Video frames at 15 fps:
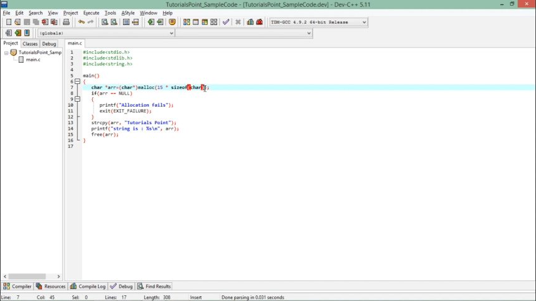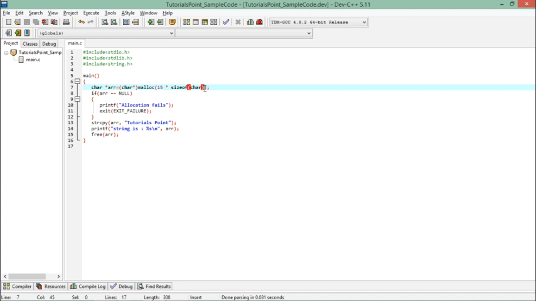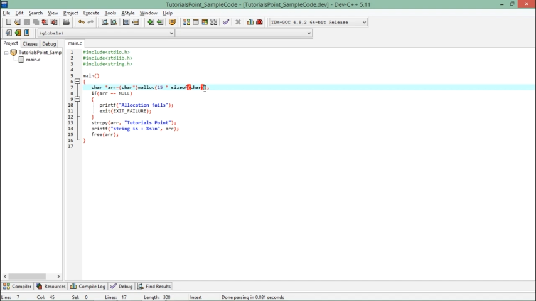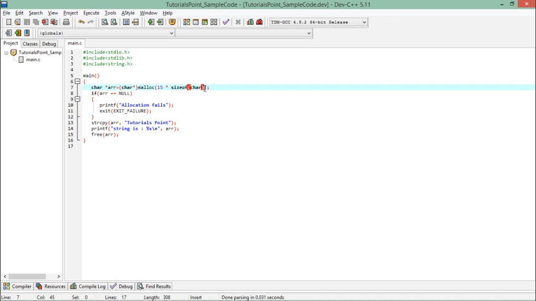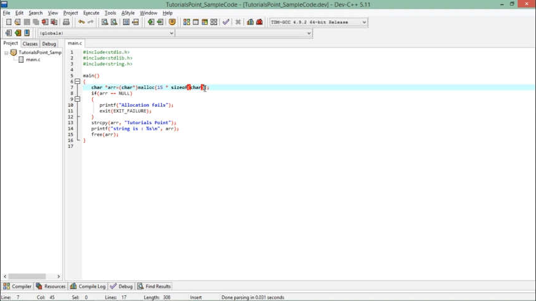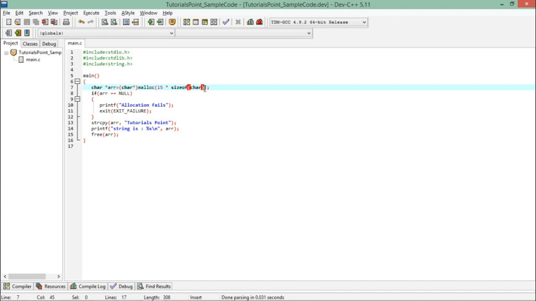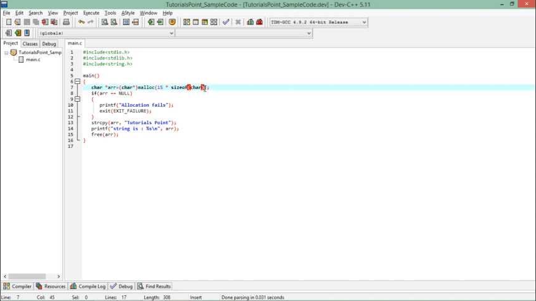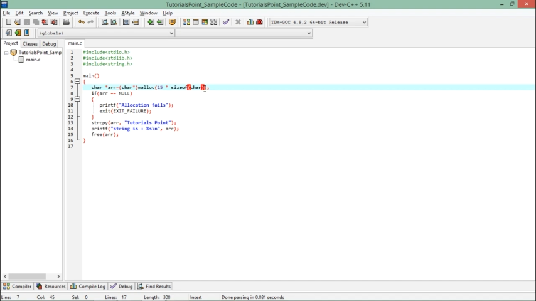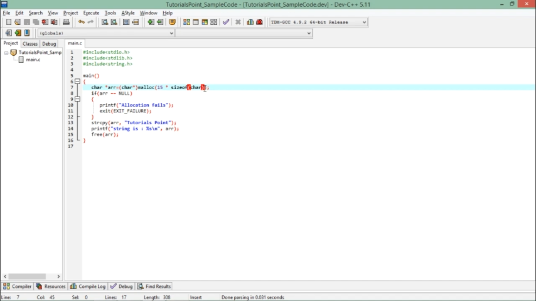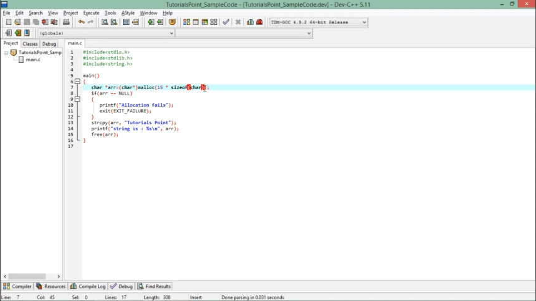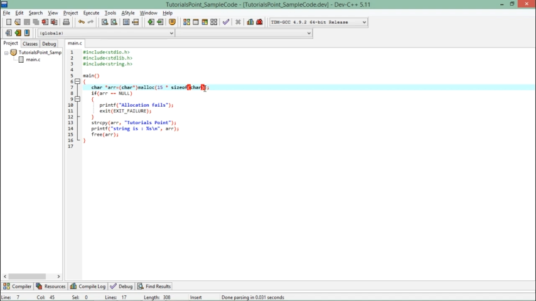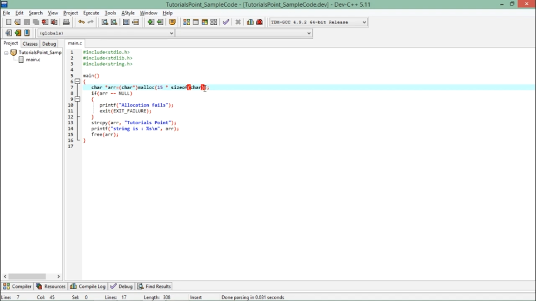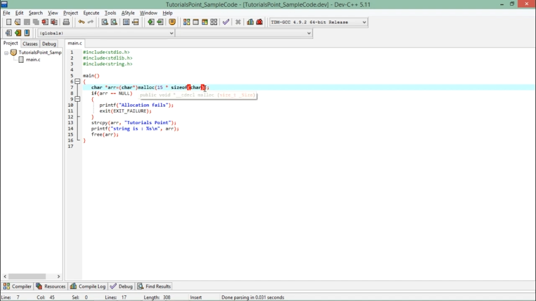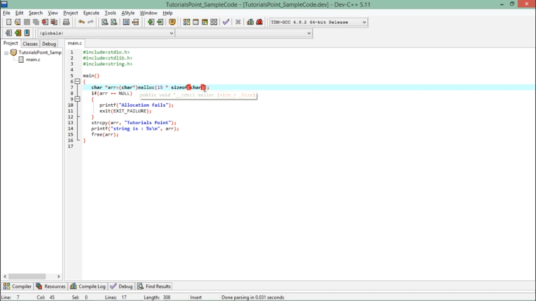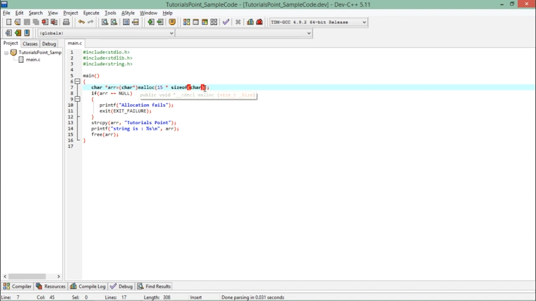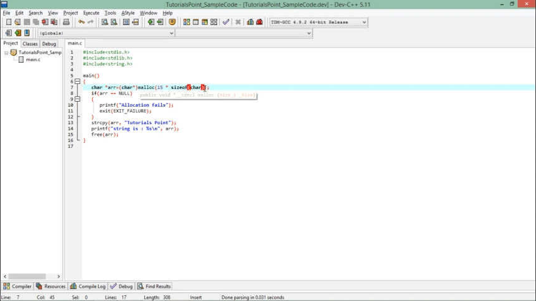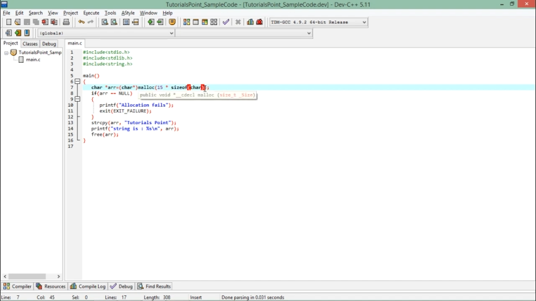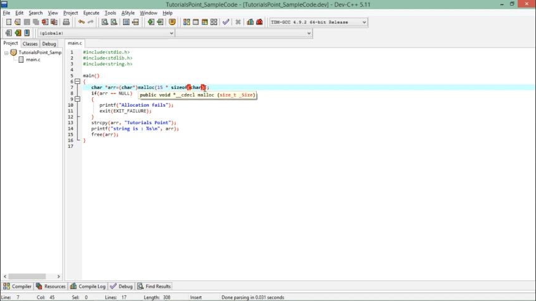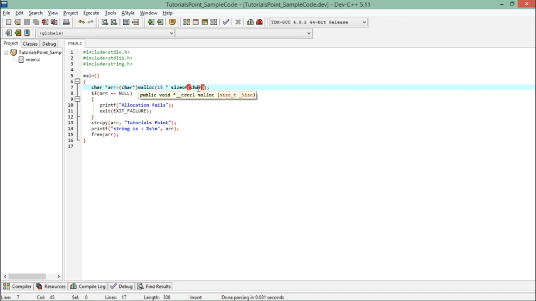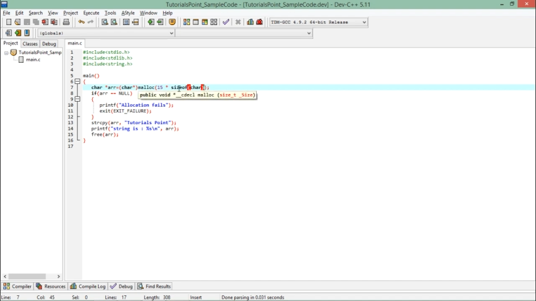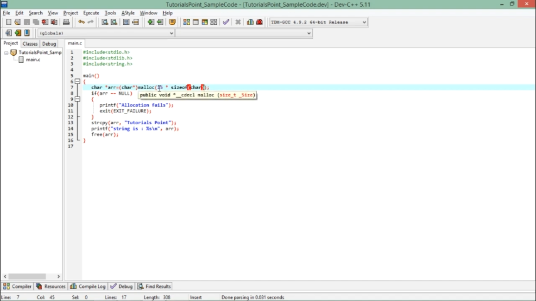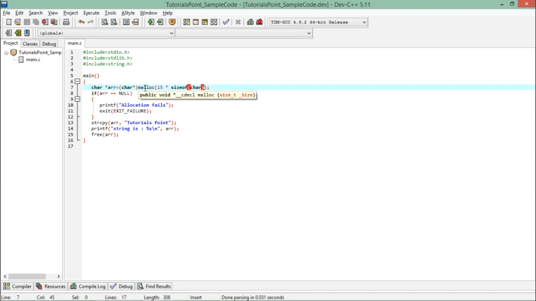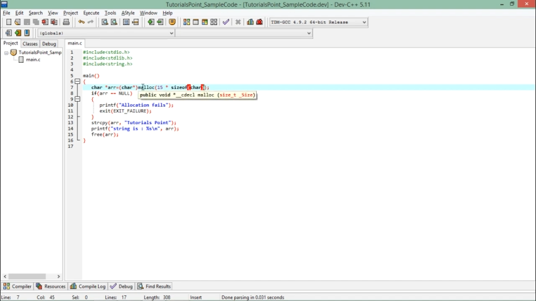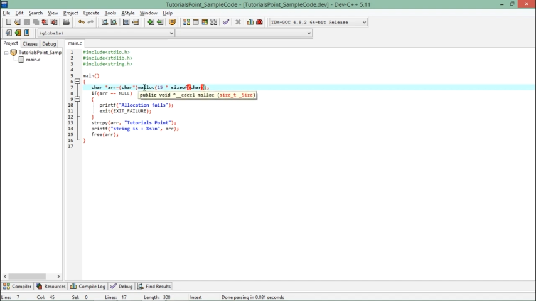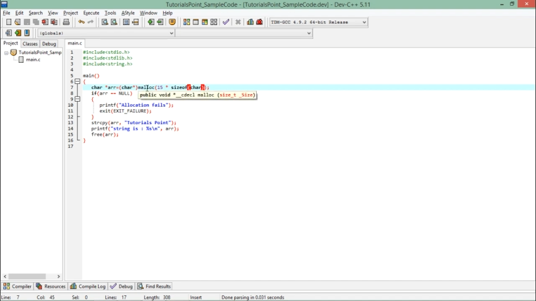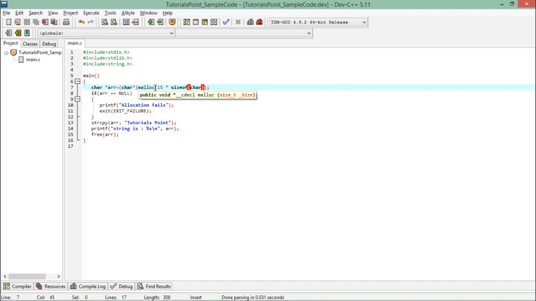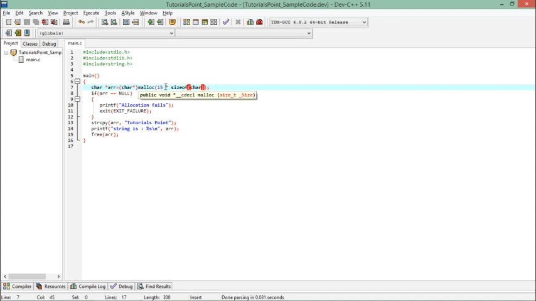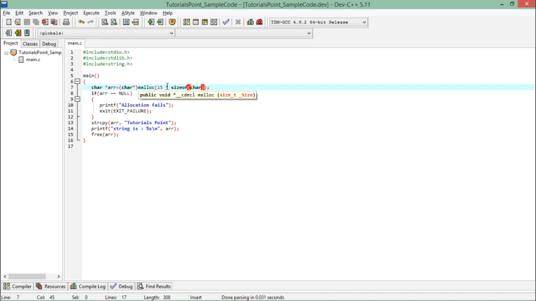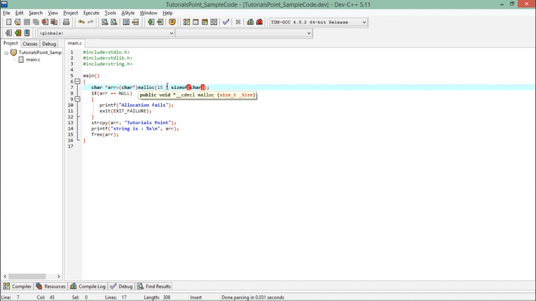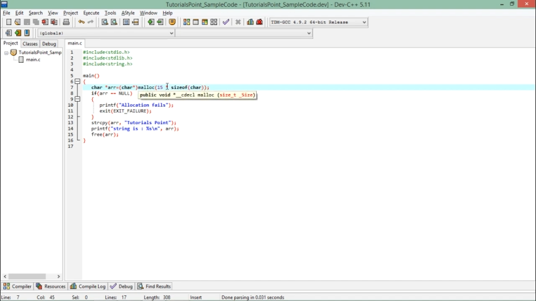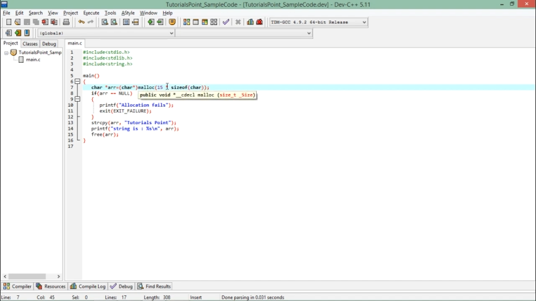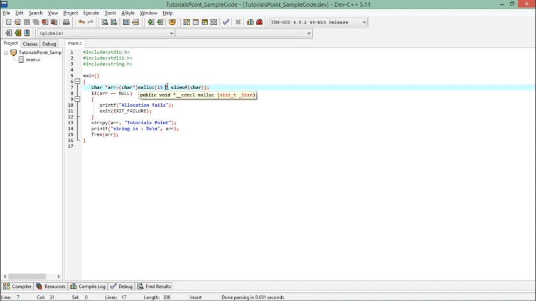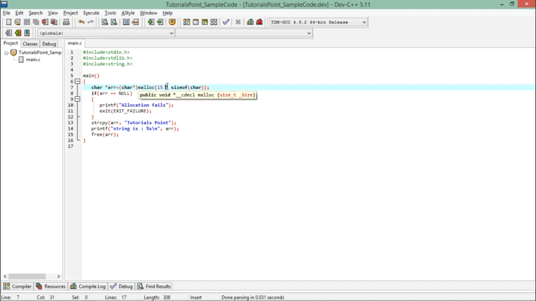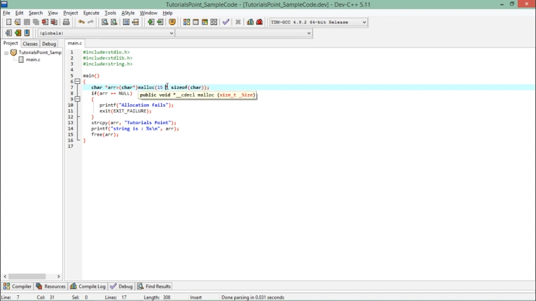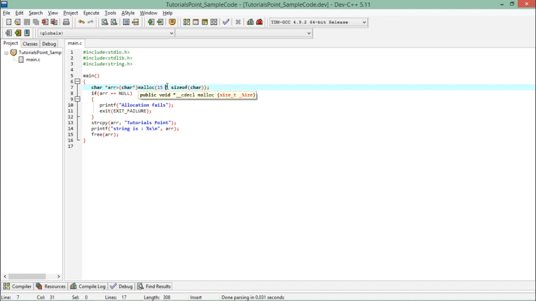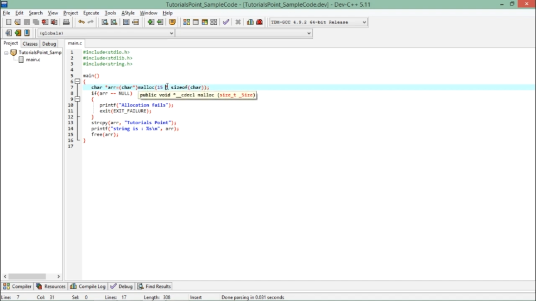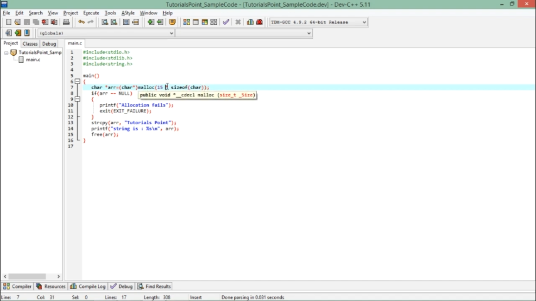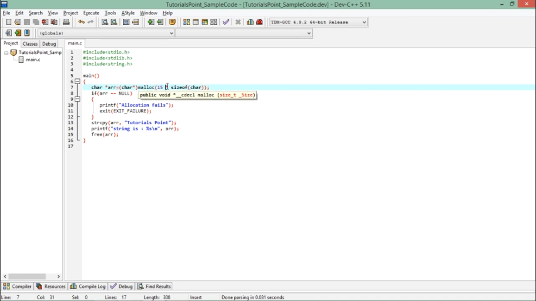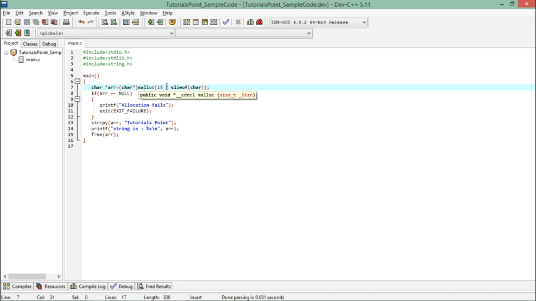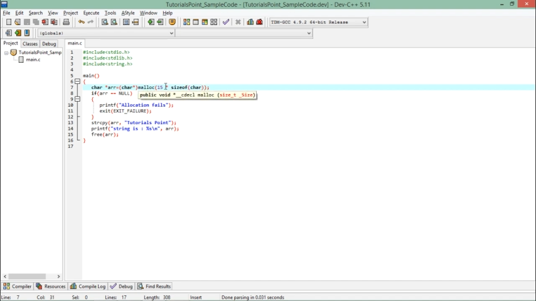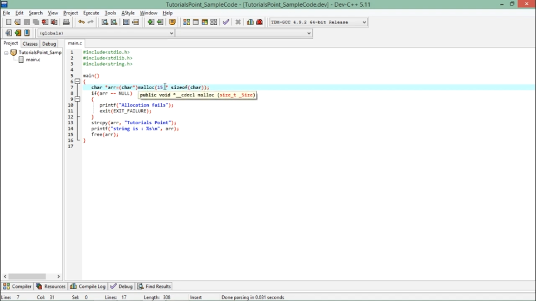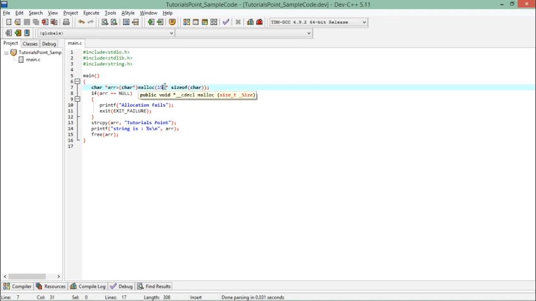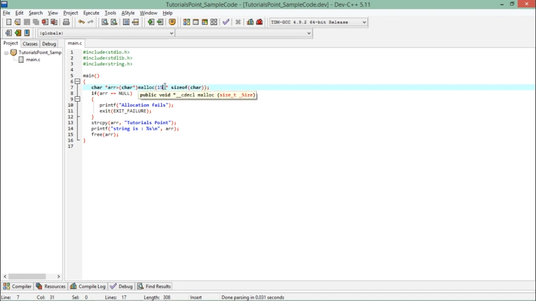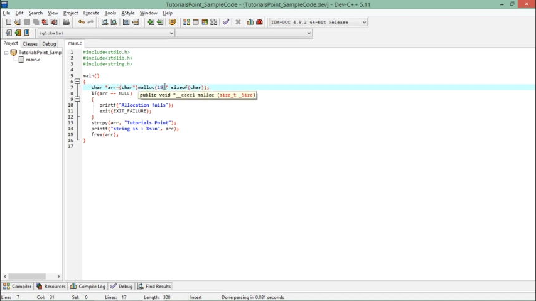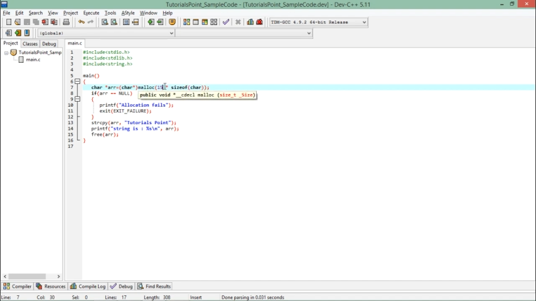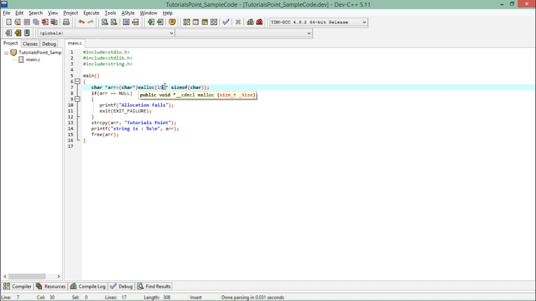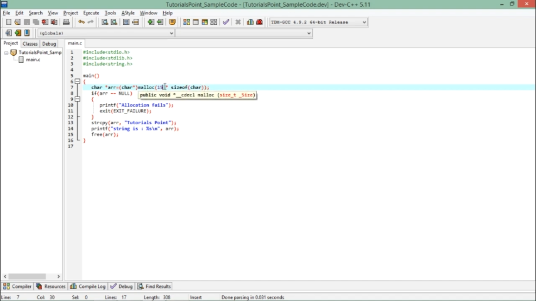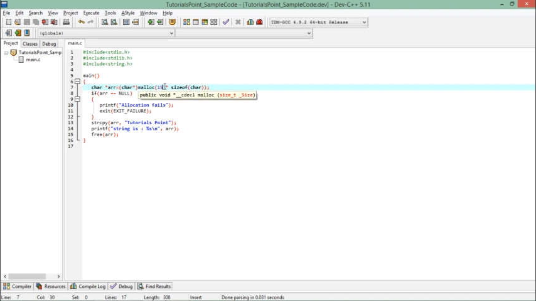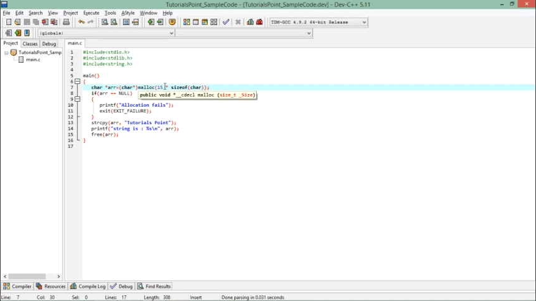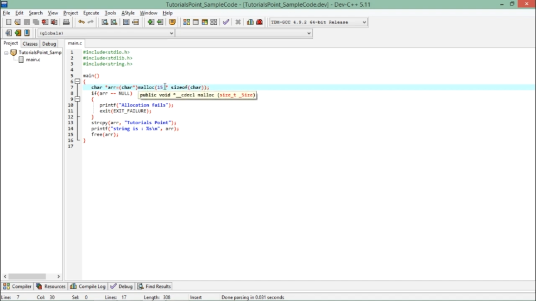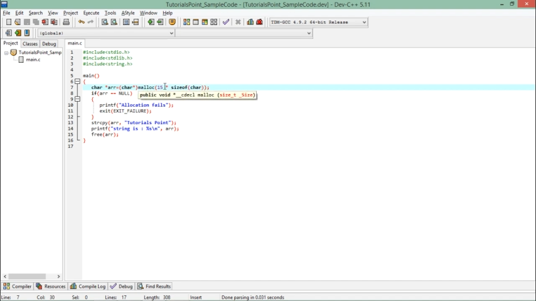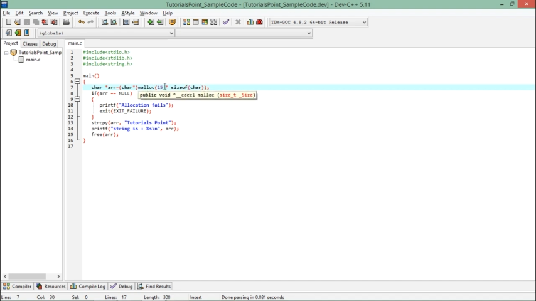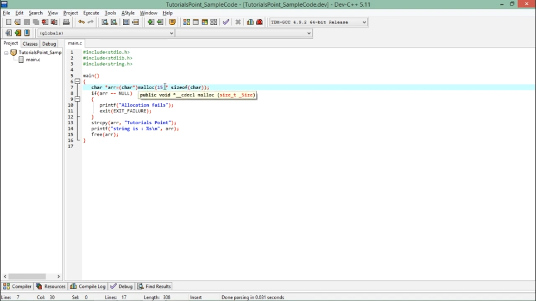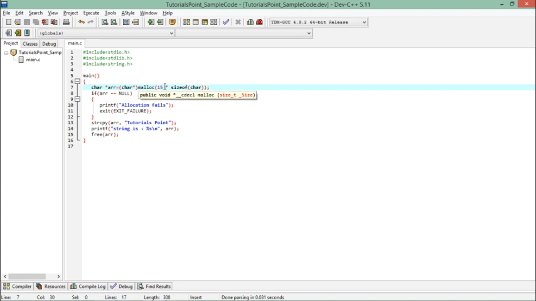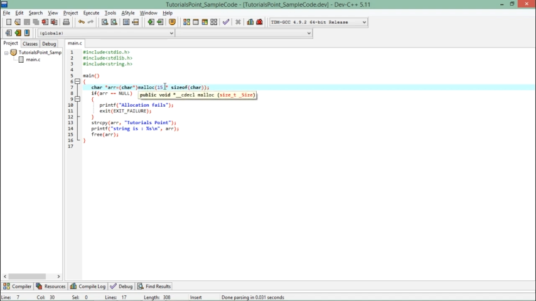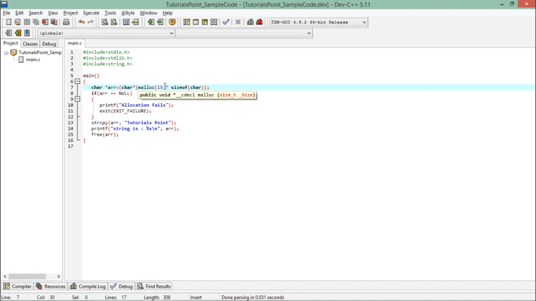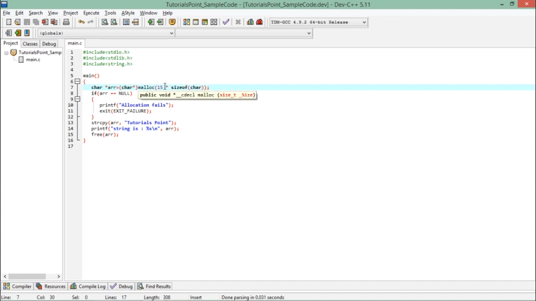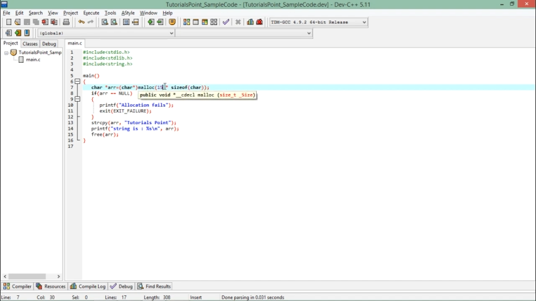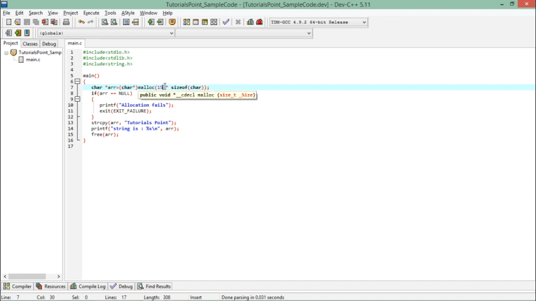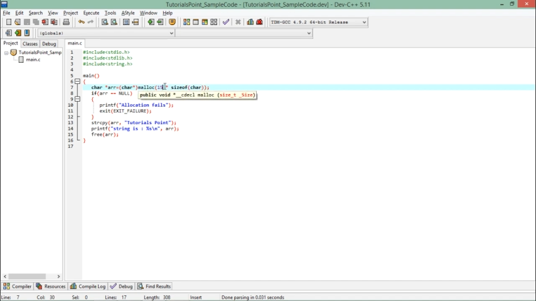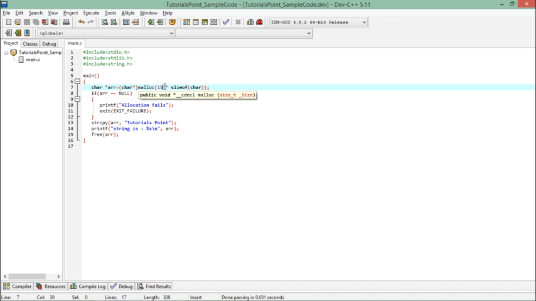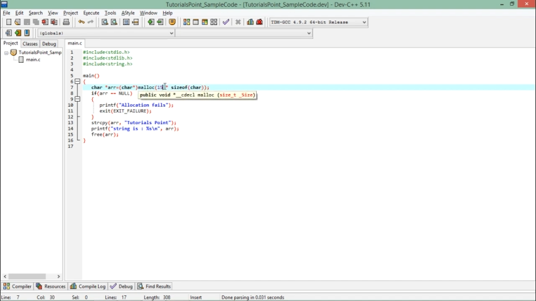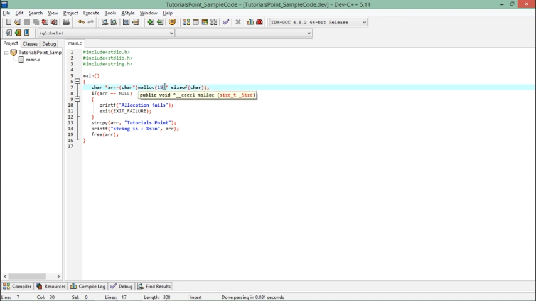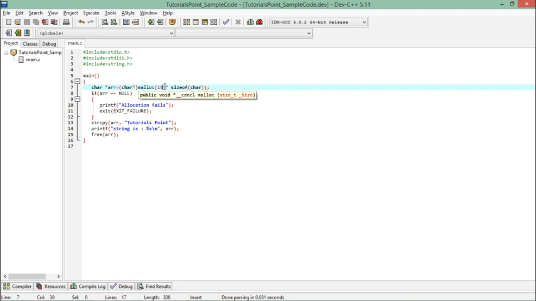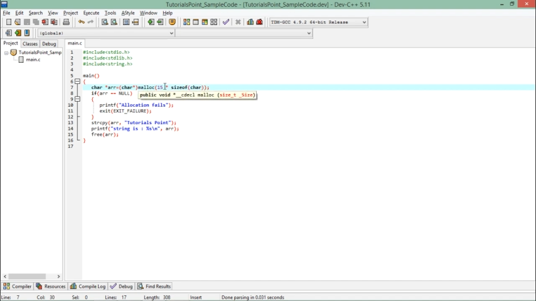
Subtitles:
(no speaker visible)